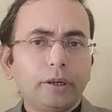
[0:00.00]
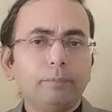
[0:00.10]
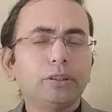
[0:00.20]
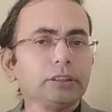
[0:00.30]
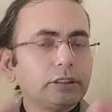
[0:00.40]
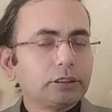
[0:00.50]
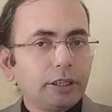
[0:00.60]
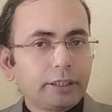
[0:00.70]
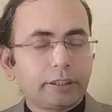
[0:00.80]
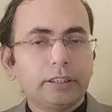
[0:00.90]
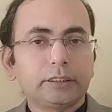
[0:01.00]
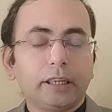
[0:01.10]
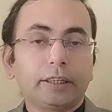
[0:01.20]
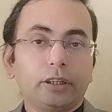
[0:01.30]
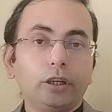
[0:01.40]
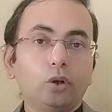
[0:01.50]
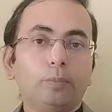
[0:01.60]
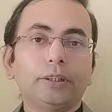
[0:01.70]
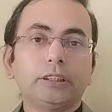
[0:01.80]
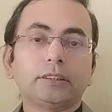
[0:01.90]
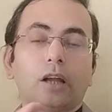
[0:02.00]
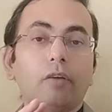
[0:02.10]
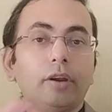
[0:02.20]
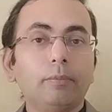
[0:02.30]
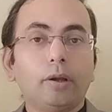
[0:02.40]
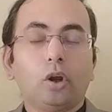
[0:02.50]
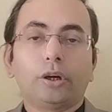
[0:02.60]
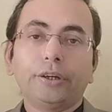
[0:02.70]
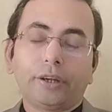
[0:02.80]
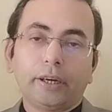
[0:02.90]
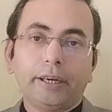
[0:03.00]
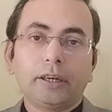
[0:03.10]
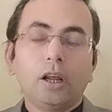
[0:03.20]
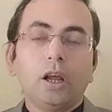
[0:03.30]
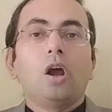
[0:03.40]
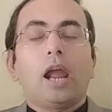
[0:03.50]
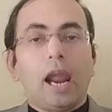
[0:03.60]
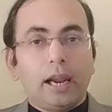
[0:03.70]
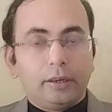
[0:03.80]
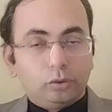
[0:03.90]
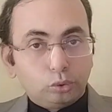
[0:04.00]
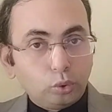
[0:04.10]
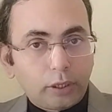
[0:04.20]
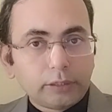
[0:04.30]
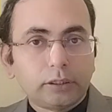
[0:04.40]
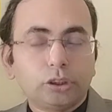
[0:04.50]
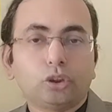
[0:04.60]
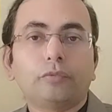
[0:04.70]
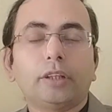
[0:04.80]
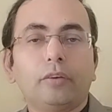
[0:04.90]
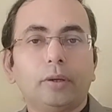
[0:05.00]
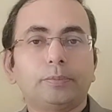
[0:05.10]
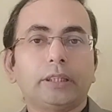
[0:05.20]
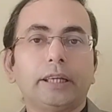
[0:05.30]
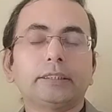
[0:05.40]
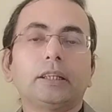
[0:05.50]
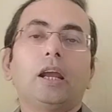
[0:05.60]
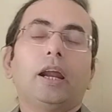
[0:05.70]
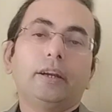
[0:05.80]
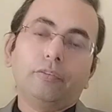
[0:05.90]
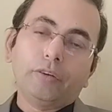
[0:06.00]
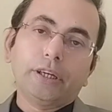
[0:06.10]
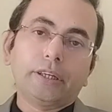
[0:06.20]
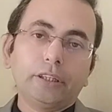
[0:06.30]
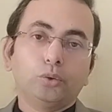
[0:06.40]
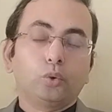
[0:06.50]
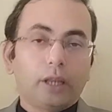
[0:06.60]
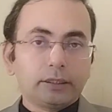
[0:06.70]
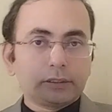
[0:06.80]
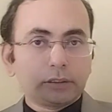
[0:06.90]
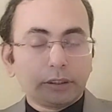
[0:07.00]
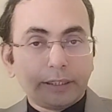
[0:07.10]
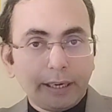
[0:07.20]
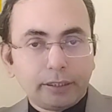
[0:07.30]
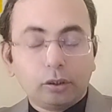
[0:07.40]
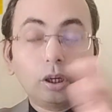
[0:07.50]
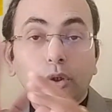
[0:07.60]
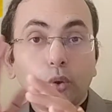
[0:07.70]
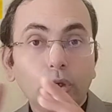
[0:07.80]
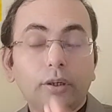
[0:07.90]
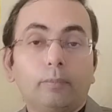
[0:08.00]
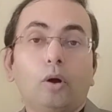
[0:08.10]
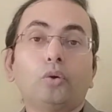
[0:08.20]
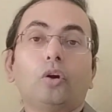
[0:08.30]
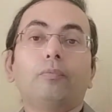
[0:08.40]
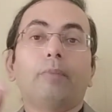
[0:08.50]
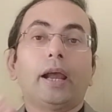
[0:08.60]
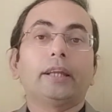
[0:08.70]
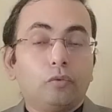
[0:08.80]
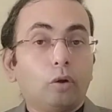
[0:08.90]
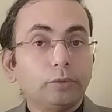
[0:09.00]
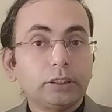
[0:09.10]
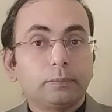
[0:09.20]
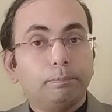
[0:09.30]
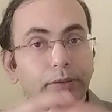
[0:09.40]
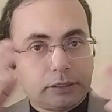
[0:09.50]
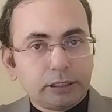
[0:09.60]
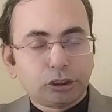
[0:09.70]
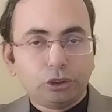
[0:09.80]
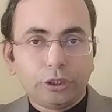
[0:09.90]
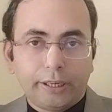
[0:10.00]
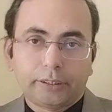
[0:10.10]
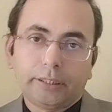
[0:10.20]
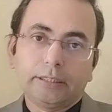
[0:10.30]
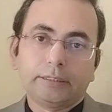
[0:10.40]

business directories like Yellow Pages available on internet, and you can search off their websites, and definitely you can get a good amount of buyers from these business directories